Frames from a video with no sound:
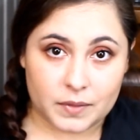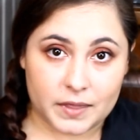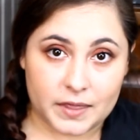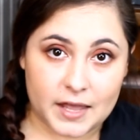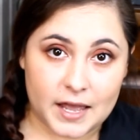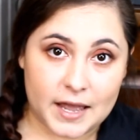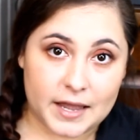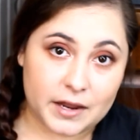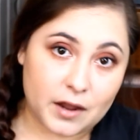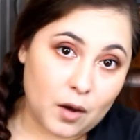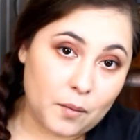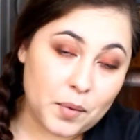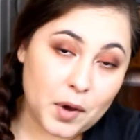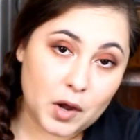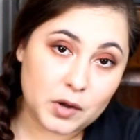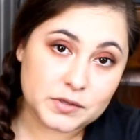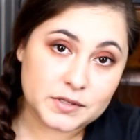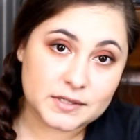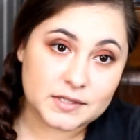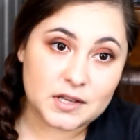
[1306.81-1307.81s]
that y'all
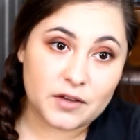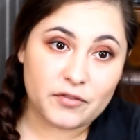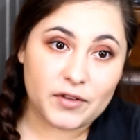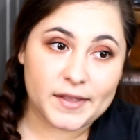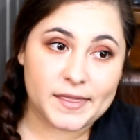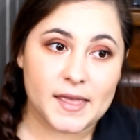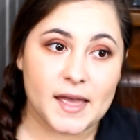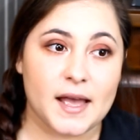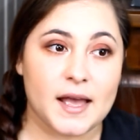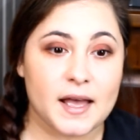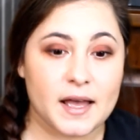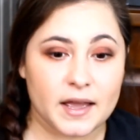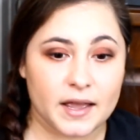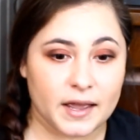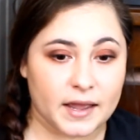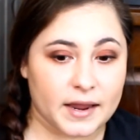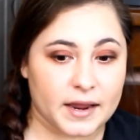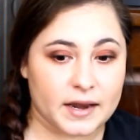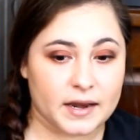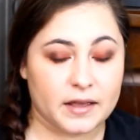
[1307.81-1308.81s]
post and stuff like that.
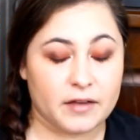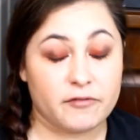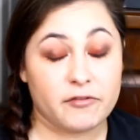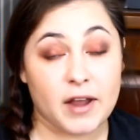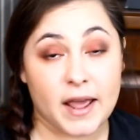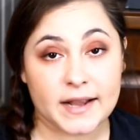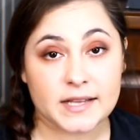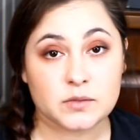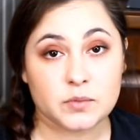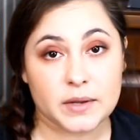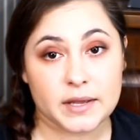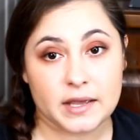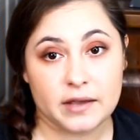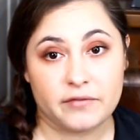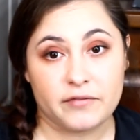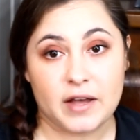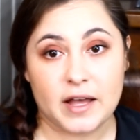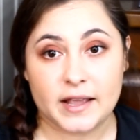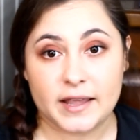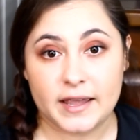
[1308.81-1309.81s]
And if next week,
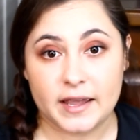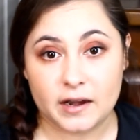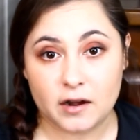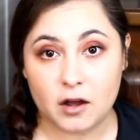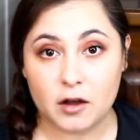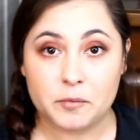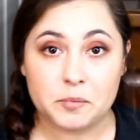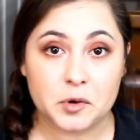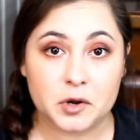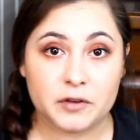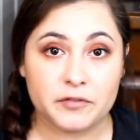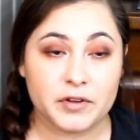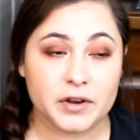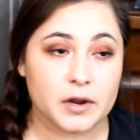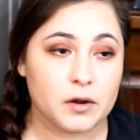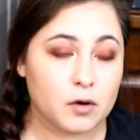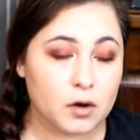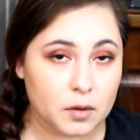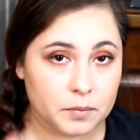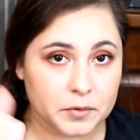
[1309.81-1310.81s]
if I cannot put a
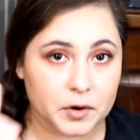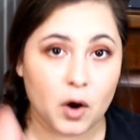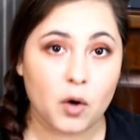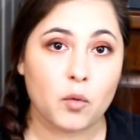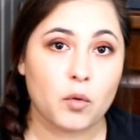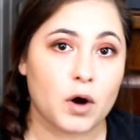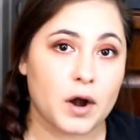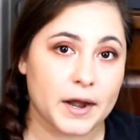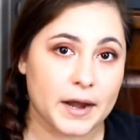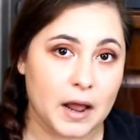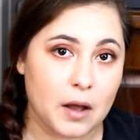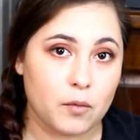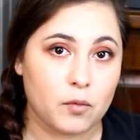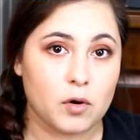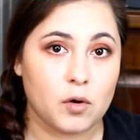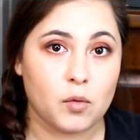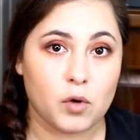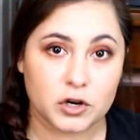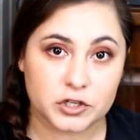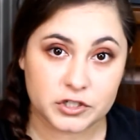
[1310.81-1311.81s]
video up, don't worry, I
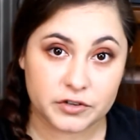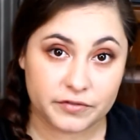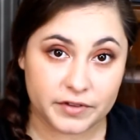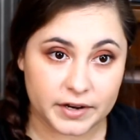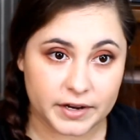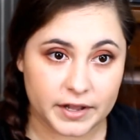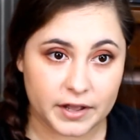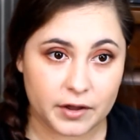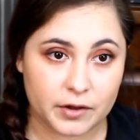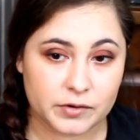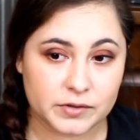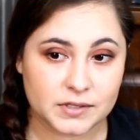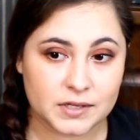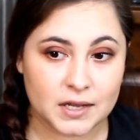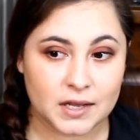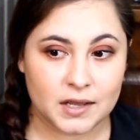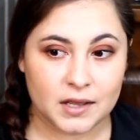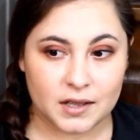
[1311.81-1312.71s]
will watch your videos.